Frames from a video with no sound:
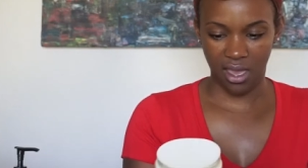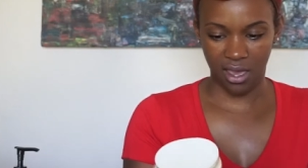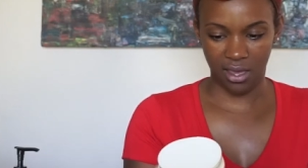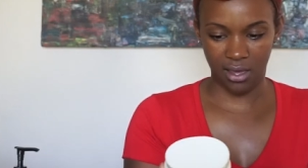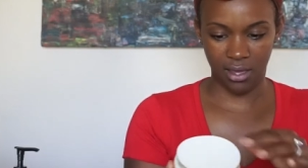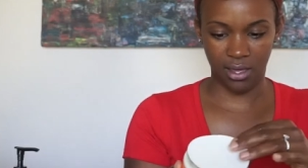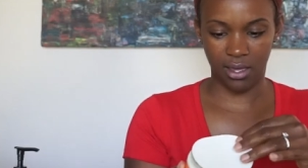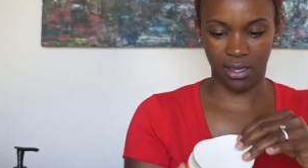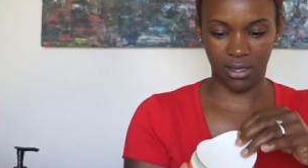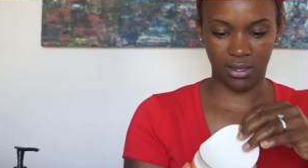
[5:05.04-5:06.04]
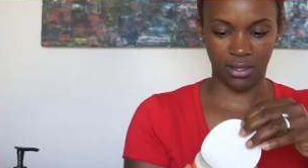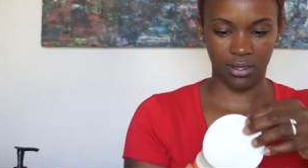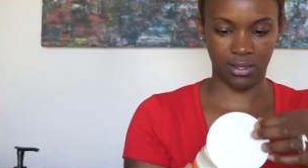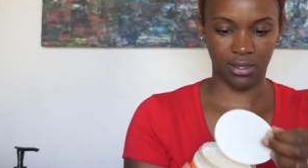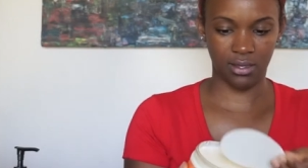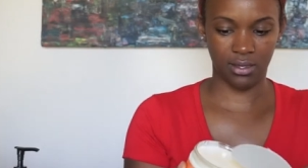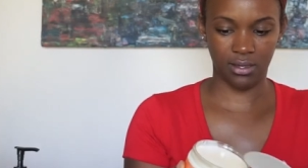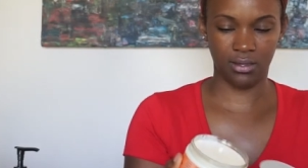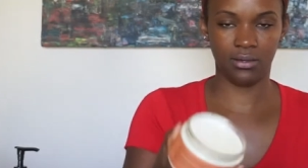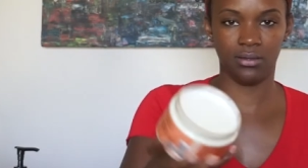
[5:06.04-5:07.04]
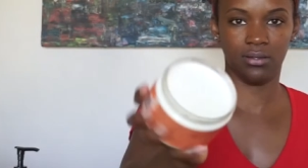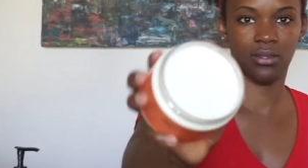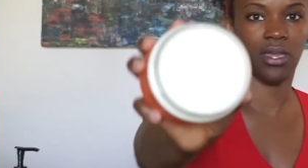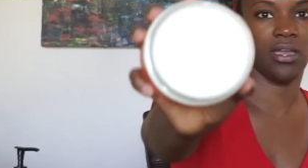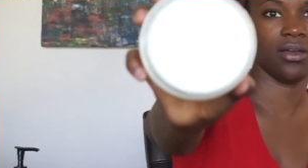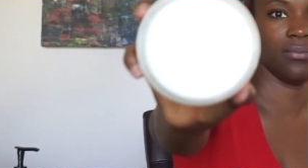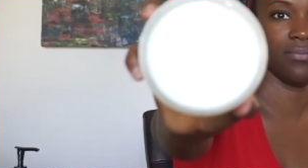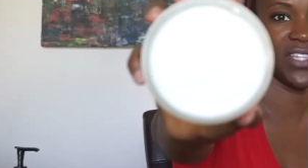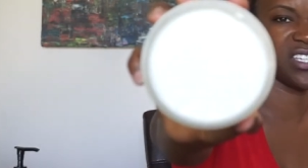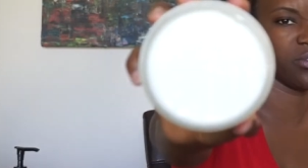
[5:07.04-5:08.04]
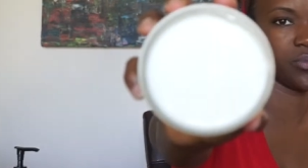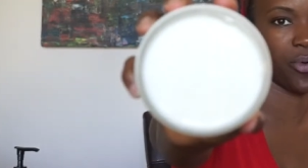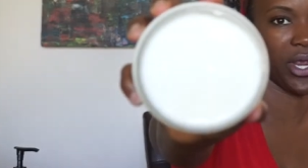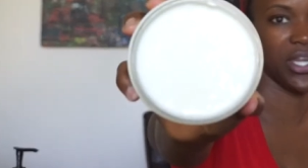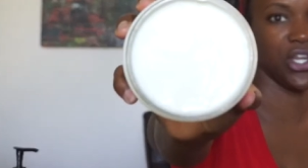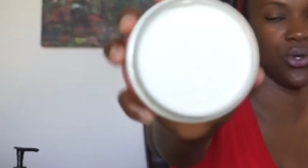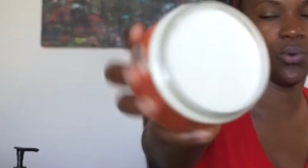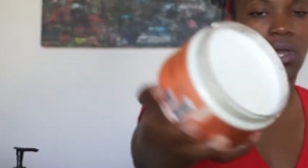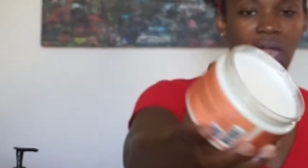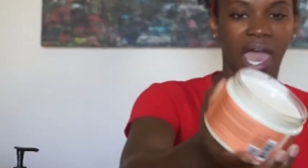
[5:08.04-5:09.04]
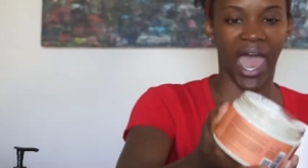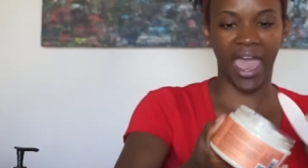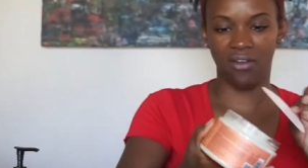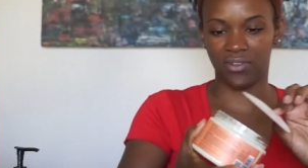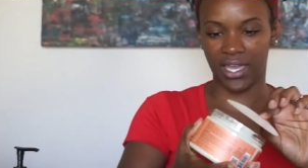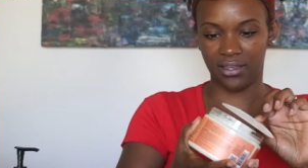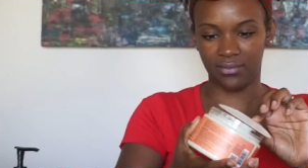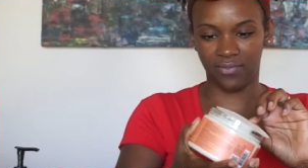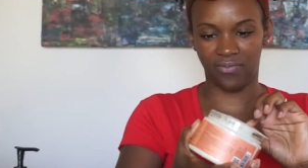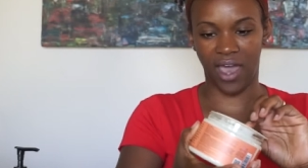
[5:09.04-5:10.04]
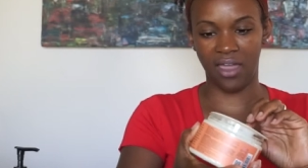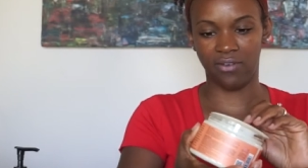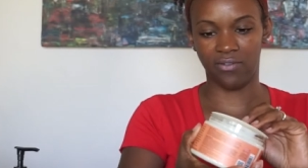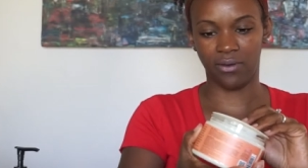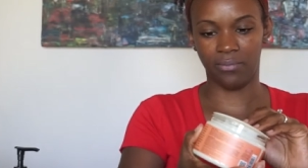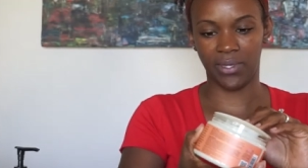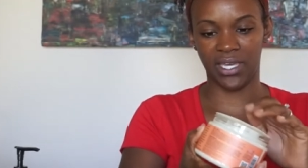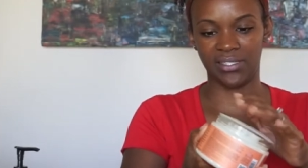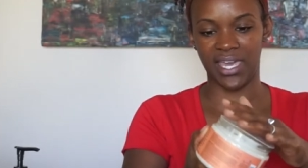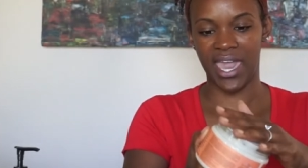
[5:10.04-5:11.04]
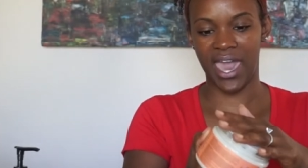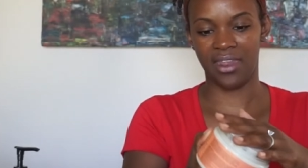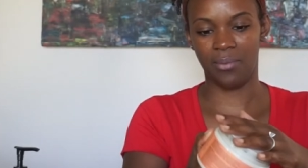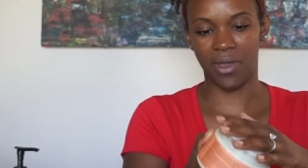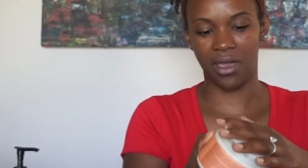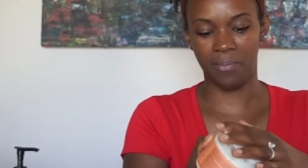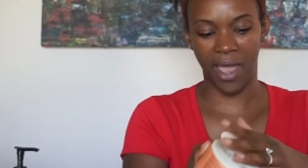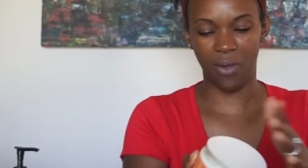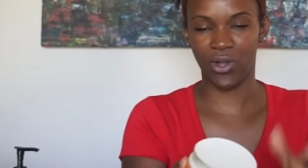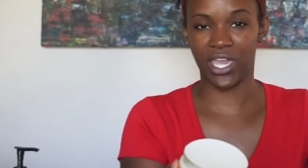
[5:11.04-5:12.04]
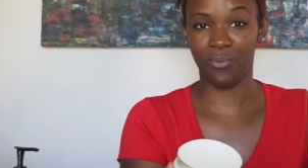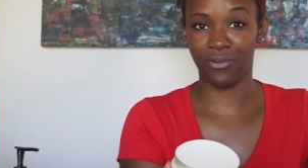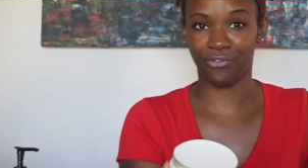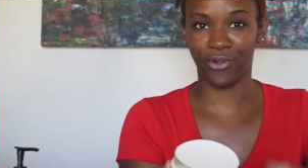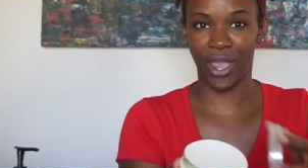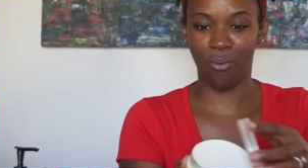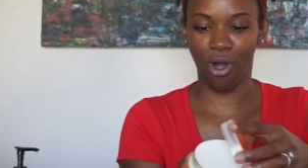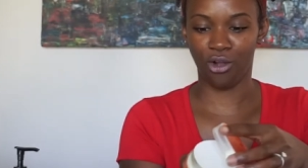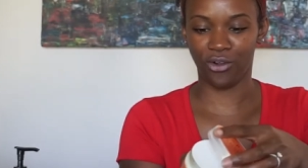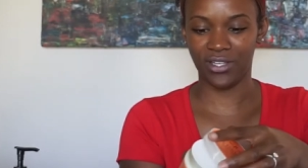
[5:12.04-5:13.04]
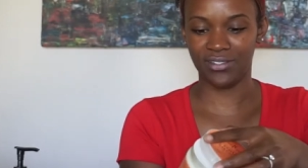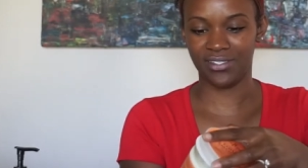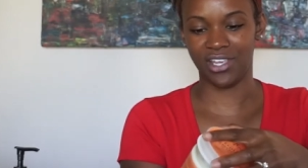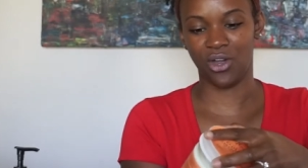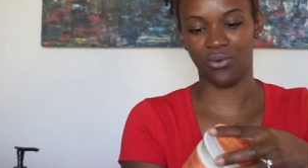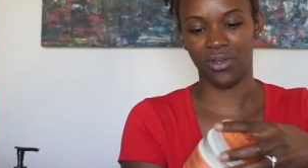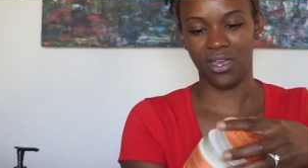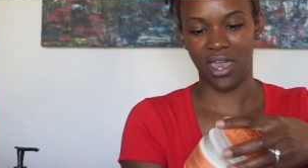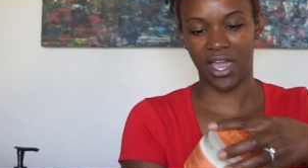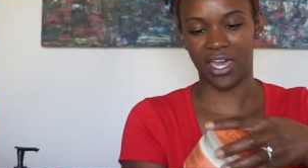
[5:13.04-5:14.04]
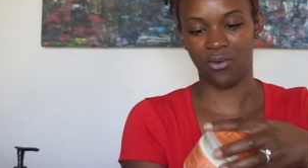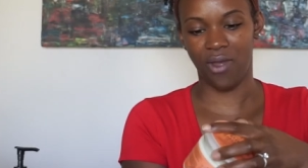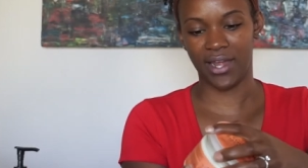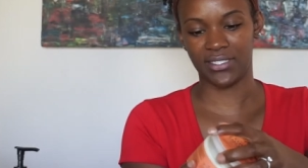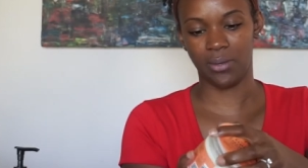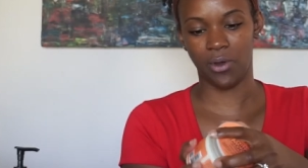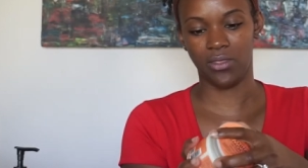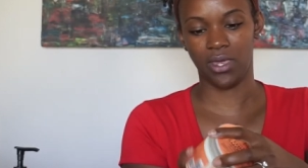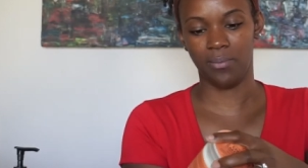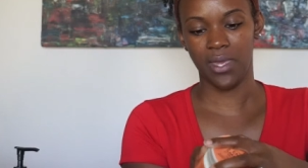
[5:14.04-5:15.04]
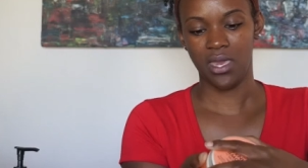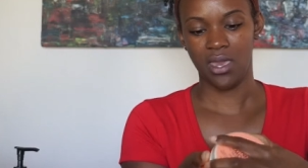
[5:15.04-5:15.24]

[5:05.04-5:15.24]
Uh, there you go. This one's brand new. I have like five of them because they had them um, uh, buy one, get one free at Walgreens. So I kind of racked up on them.